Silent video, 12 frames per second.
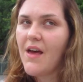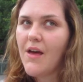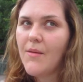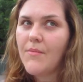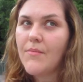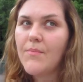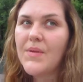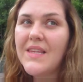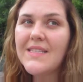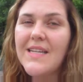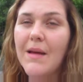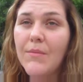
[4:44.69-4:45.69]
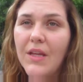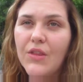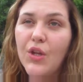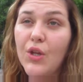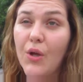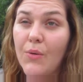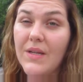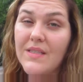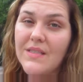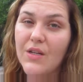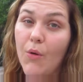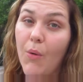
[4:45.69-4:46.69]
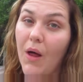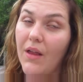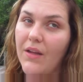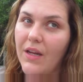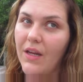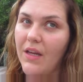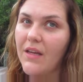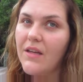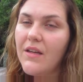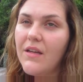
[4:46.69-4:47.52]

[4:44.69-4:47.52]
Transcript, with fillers: um, but this time like the lowest quality,